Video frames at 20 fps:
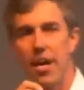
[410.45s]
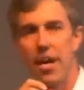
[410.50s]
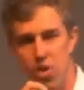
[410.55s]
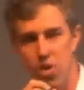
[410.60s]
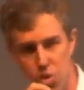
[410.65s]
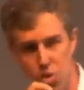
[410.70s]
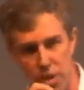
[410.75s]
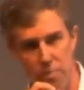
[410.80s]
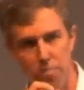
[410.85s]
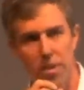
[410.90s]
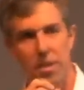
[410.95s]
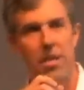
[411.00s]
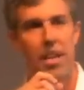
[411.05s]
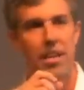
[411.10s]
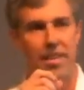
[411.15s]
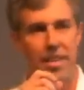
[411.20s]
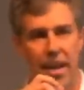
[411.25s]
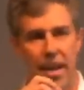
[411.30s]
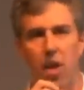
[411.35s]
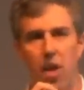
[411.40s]
and
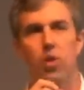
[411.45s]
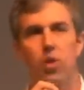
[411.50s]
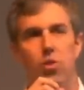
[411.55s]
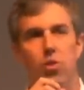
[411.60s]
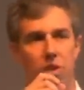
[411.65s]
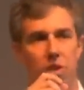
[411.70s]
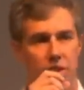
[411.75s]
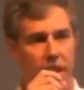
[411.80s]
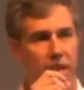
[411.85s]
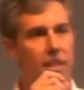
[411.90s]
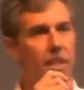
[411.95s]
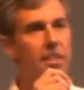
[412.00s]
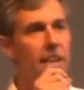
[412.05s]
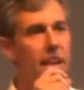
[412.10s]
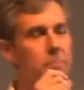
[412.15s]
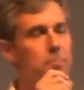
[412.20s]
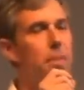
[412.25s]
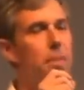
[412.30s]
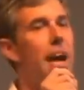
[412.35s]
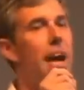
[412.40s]
treatment and care so that they can
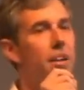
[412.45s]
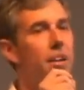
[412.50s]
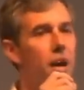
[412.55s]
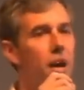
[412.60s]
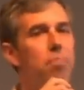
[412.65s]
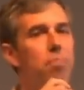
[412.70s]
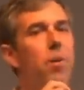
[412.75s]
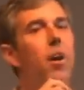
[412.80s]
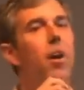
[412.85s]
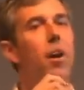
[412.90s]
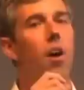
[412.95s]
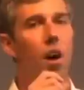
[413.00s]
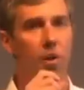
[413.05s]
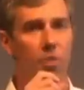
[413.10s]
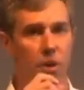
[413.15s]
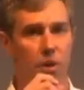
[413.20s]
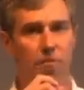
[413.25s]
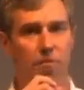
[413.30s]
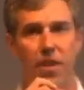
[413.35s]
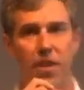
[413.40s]
get back up
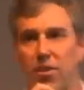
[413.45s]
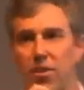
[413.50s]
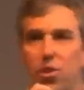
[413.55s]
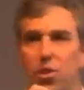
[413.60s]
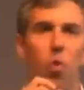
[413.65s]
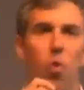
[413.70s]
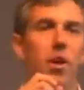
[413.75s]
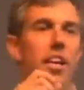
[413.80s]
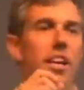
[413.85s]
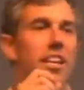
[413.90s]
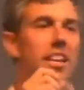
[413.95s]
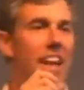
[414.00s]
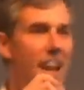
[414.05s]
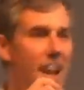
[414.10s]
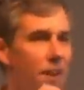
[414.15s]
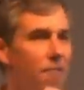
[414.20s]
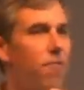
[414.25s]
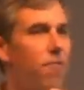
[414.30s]
on their feet. So, in